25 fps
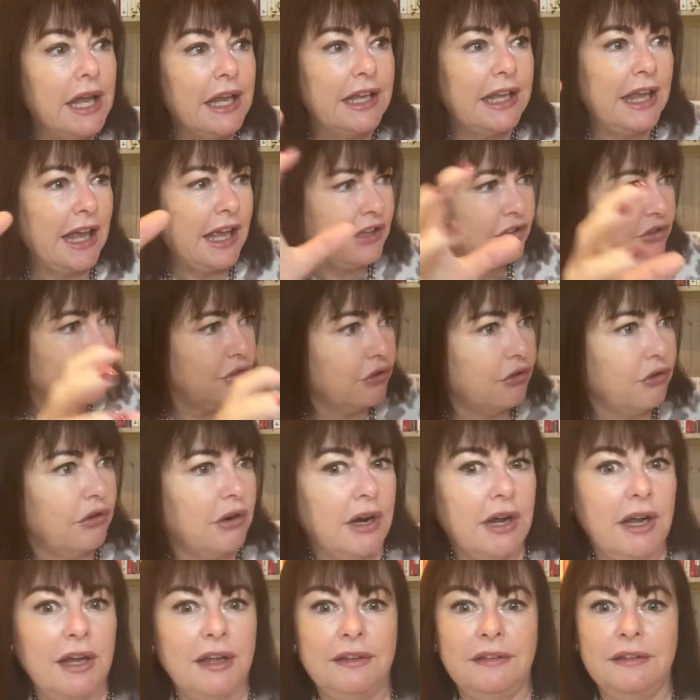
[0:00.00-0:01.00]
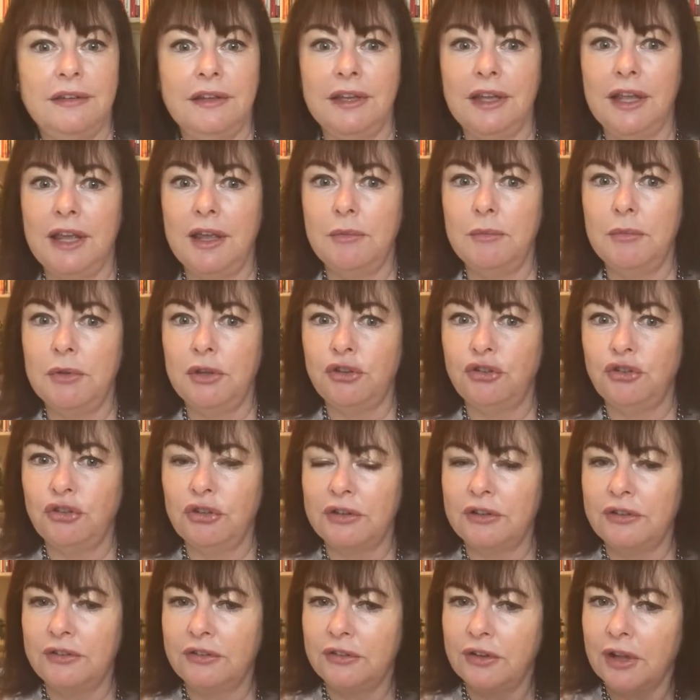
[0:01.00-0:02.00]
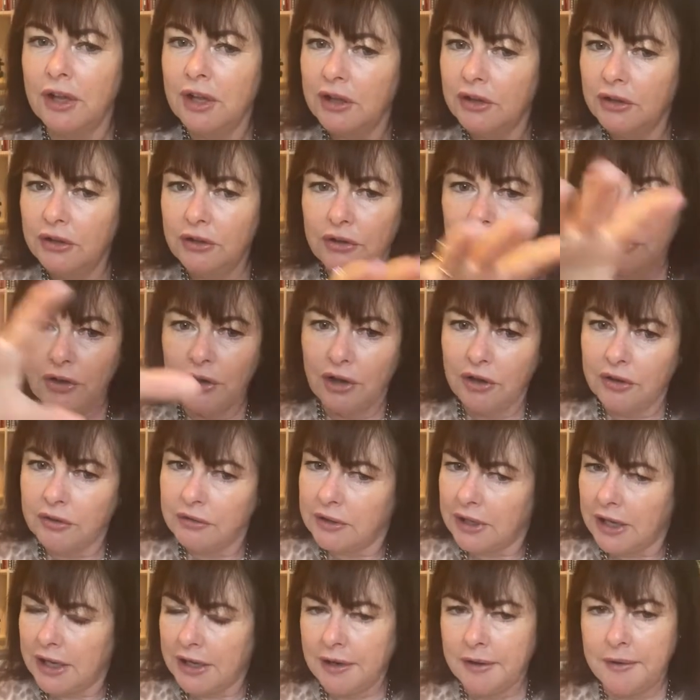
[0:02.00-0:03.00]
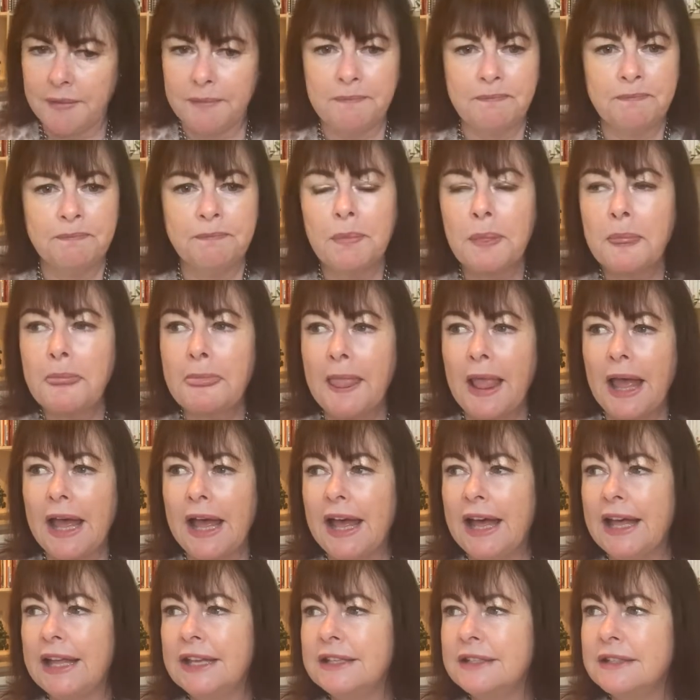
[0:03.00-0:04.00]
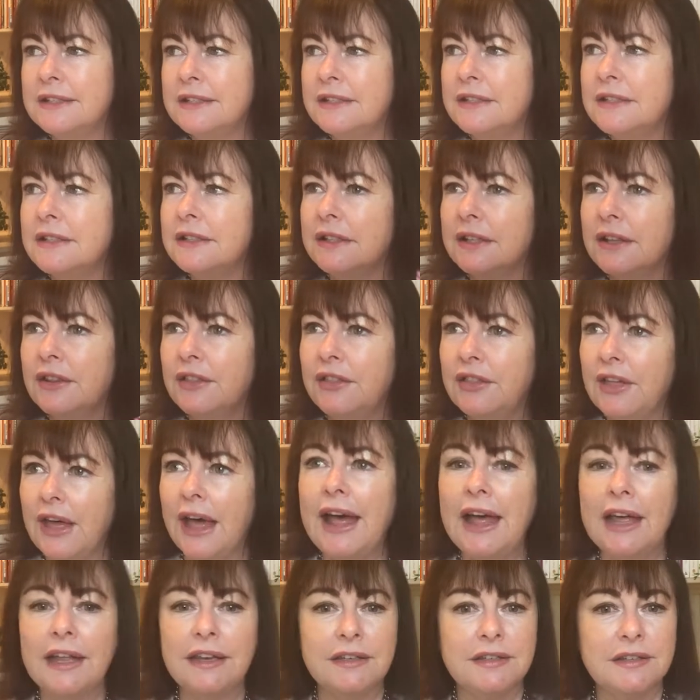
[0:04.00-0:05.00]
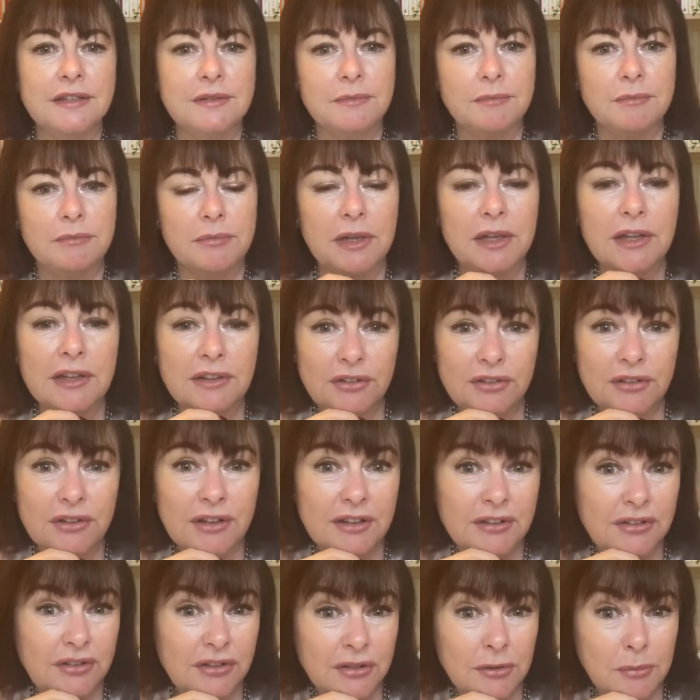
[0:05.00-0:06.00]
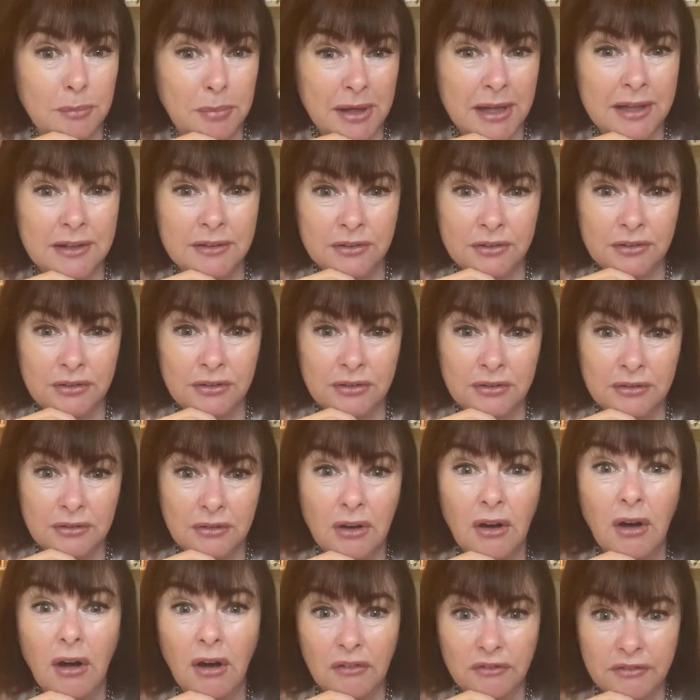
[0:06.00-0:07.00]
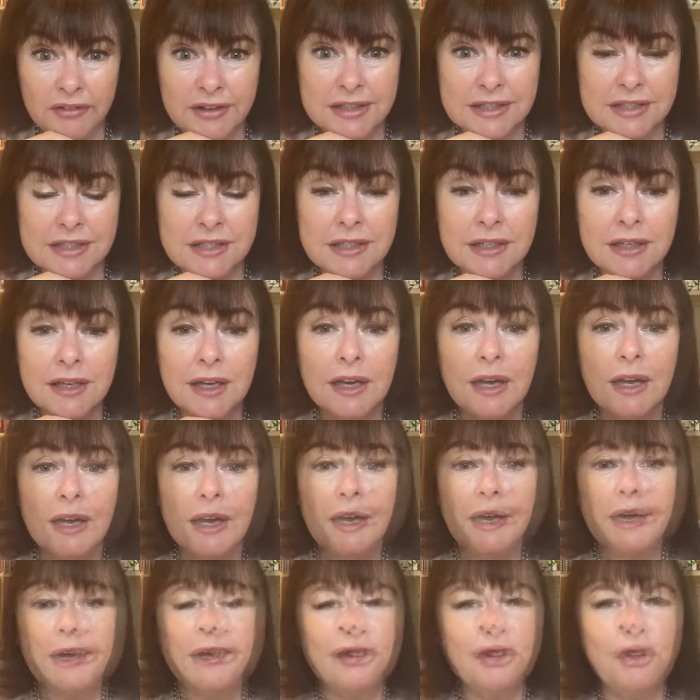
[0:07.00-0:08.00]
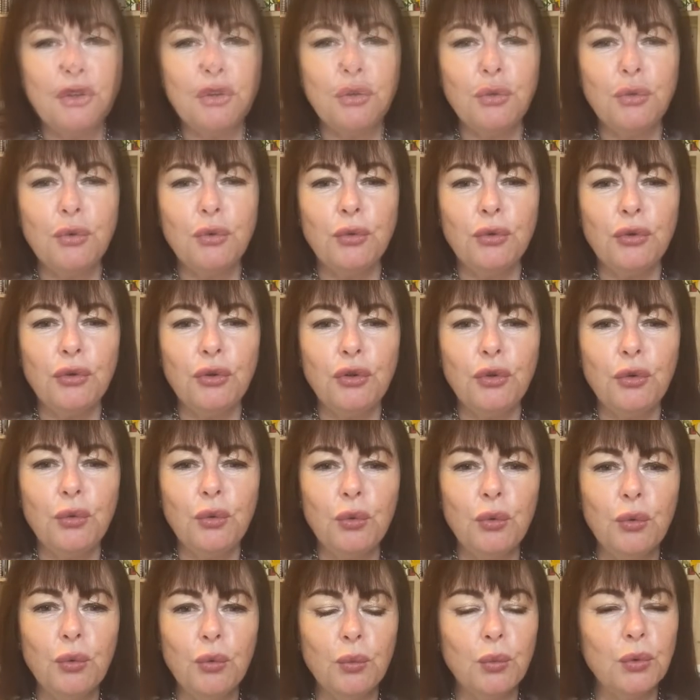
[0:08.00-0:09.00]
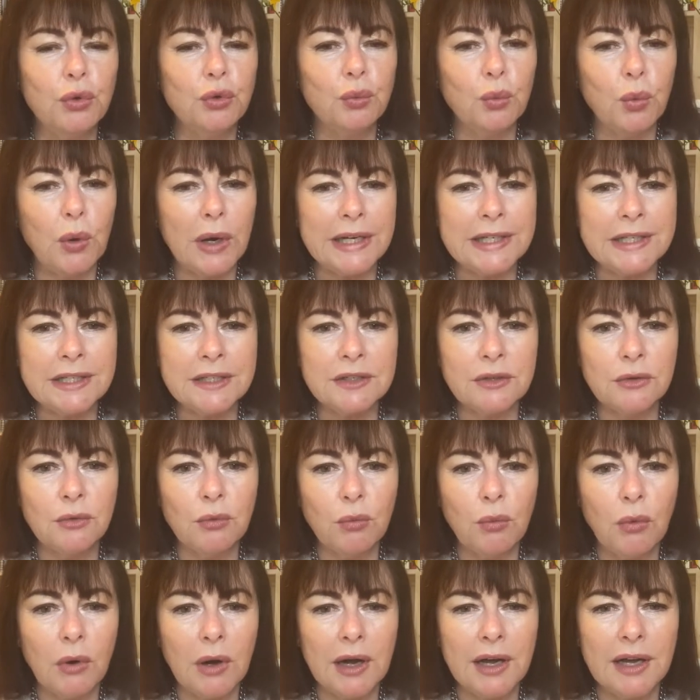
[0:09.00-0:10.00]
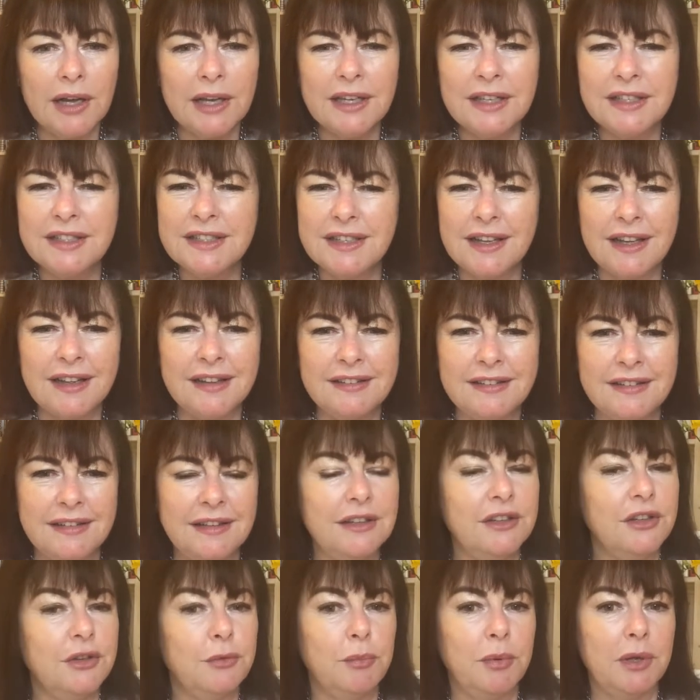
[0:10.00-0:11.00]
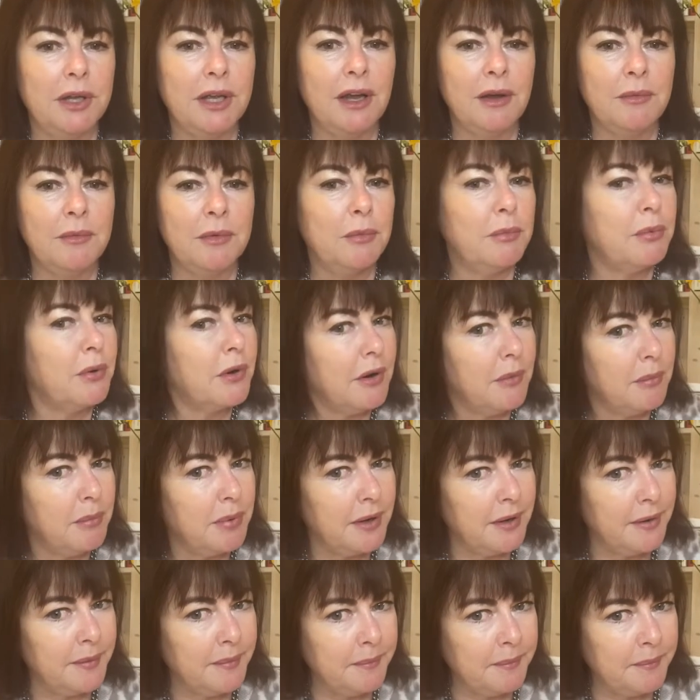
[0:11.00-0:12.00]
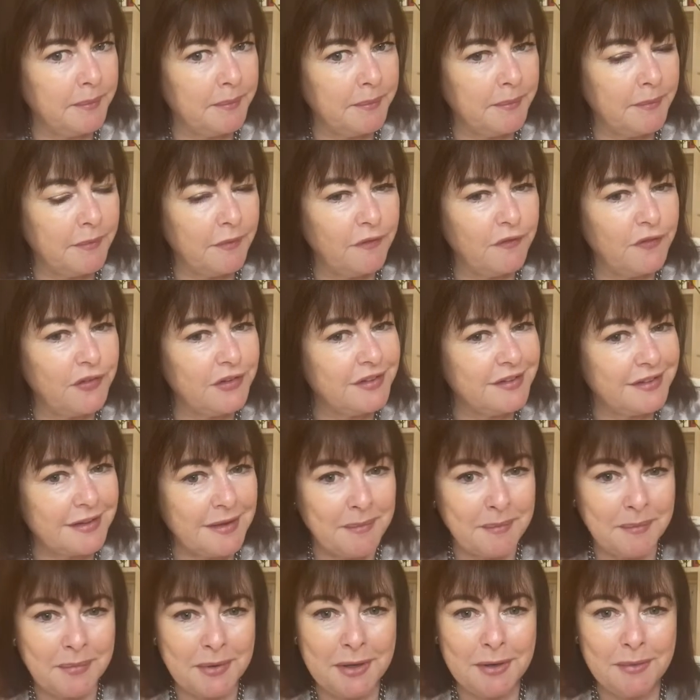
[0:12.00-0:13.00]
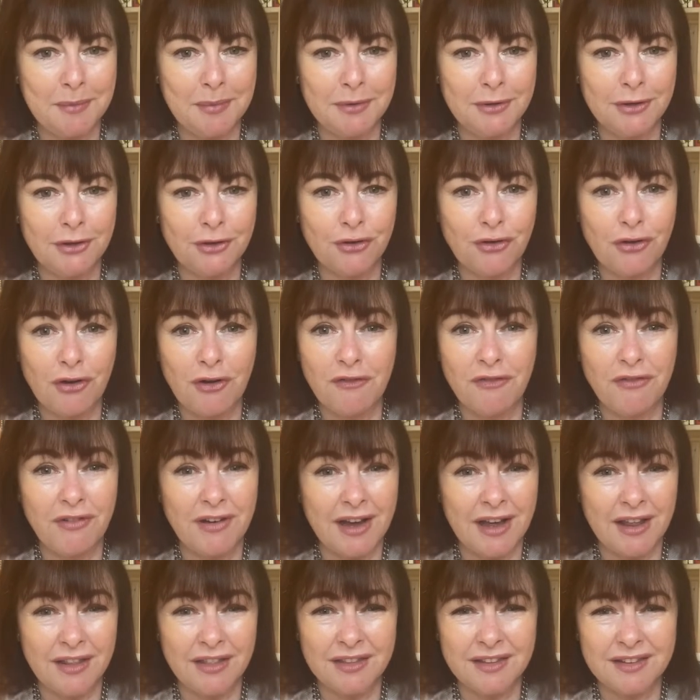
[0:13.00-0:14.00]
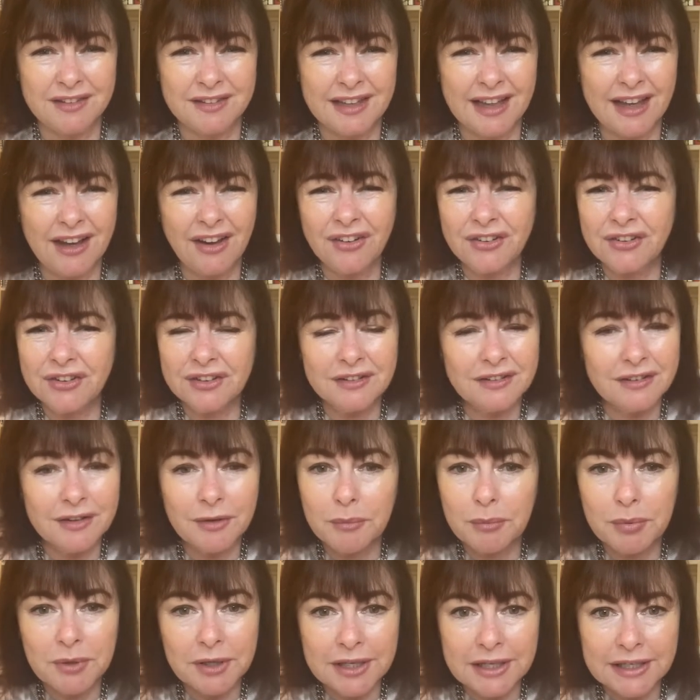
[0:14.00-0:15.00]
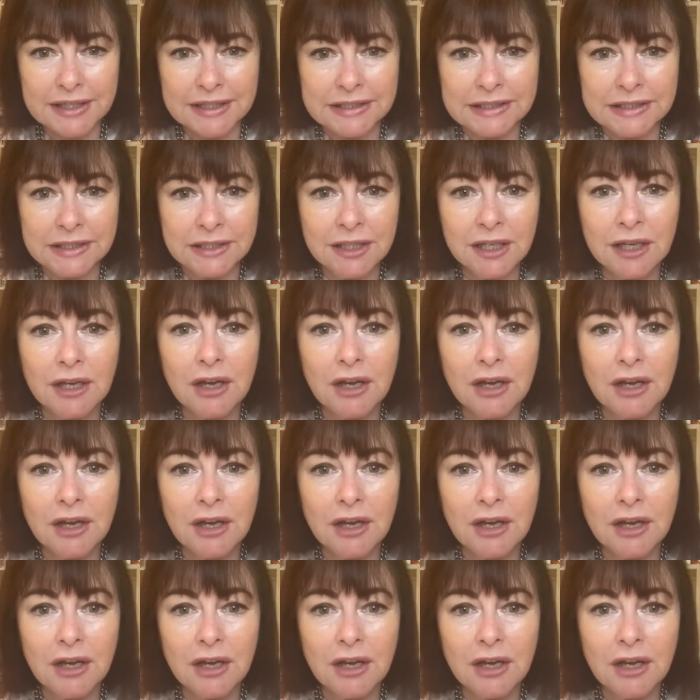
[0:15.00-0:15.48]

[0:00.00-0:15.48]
categorizing images, and that is the buzz of it. So you would wonder, why does this become a problem for some people and not for others? How does it begin?